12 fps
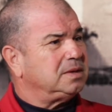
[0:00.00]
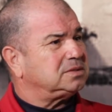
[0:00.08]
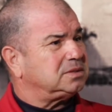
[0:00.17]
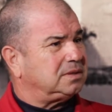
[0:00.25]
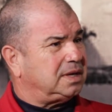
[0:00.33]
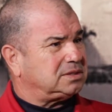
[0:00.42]

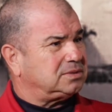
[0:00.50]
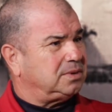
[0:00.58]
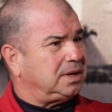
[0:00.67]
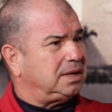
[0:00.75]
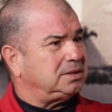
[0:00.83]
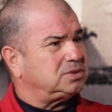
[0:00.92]
So that's
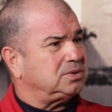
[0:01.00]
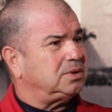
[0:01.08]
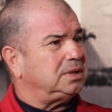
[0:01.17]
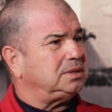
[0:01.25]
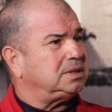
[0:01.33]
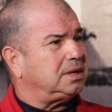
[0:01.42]
when I
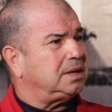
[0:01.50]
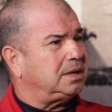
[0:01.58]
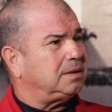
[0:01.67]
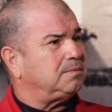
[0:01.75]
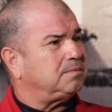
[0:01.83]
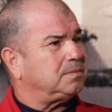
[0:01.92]
joined
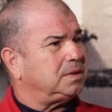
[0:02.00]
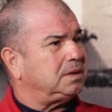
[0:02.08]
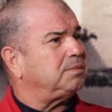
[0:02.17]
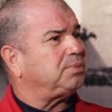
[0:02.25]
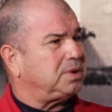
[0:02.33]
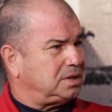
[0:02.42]

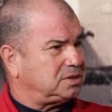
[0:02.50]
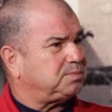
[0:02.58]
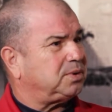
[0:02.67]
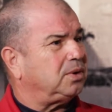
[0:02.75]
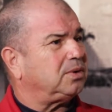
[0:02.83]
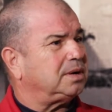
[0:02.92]
the apprentice
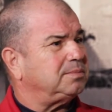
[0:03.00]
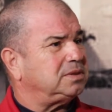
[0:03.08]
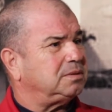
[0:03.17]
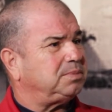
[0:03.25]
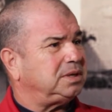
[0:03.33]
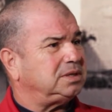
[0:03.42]
program
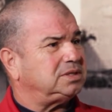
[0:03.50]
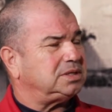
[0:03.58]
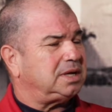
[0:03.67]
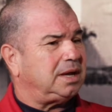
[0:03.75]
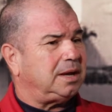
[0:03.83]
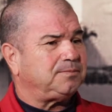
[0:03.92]
in the
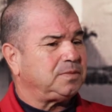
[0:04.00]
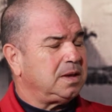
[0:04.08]
PGA.